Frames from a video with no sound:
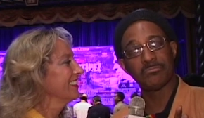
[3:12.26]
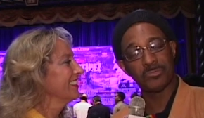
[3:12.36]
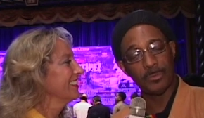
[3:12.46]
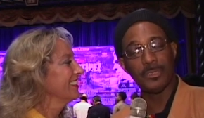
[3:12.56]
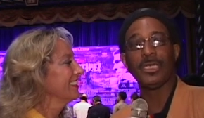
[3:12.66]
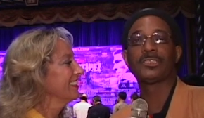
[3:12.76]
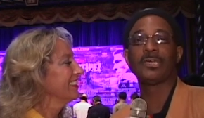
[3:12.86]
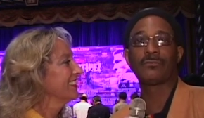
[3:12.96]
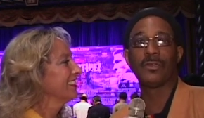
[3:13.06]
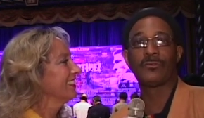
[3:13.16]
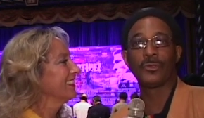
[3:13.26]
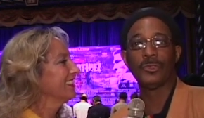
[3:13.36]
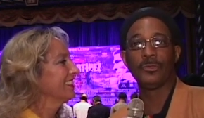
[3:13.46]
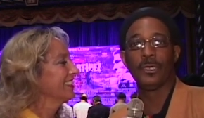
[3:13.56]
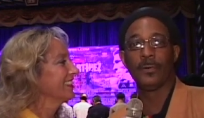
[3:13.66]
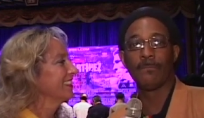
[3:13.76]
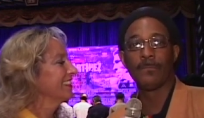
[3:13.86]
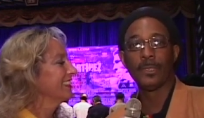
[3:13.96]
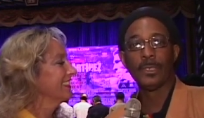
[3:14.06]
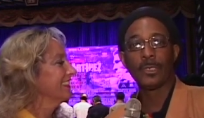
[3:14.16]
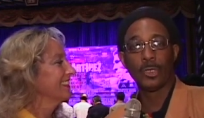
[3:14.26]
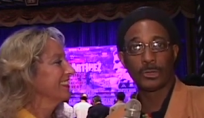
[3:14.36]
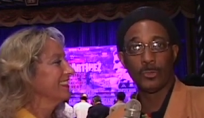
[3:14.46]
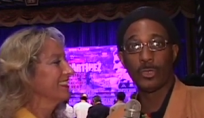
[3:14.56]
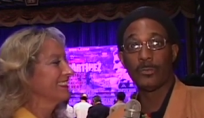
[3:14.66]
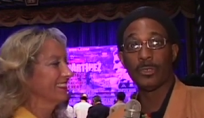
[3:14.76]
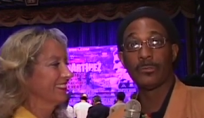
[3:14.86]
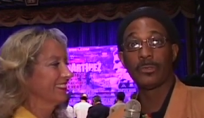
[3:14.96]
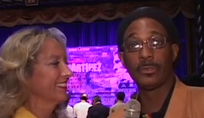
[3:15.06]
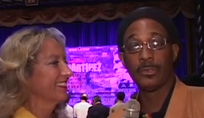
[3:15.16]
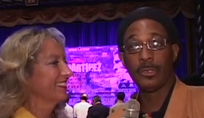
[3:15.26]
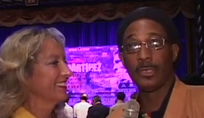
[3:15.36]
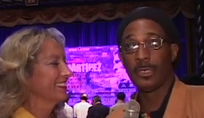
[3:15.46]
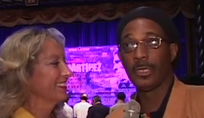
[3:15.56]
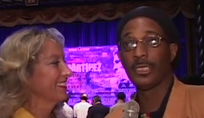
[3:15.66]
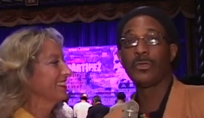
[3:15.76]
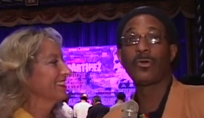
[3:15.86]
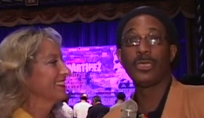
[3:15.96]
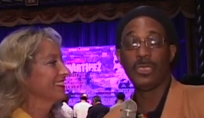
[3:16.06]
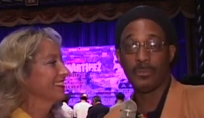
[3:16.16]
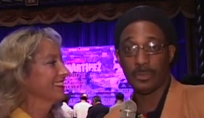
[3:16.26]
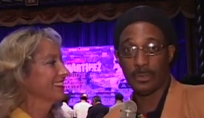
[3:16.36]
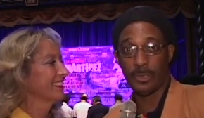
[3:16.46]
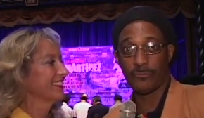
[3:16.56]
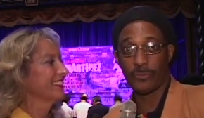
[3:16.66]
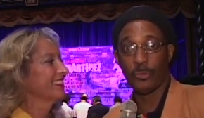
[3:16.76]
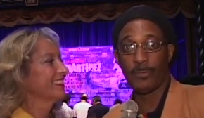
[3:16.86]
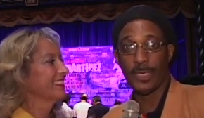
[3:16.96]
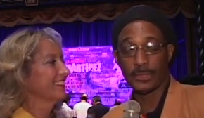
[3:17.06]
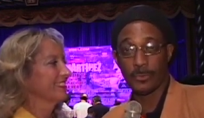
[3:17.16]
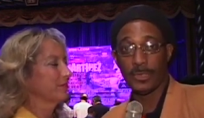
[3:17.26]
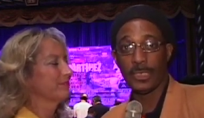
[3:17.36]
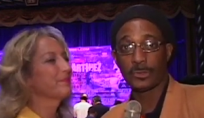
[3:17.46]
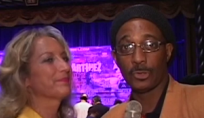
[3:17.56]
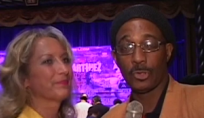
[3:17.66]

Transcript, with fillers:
Speaker 1: some unique stuff there for you. Um, and also want to remember uh, Leroy Neiman, our friend who passed away not so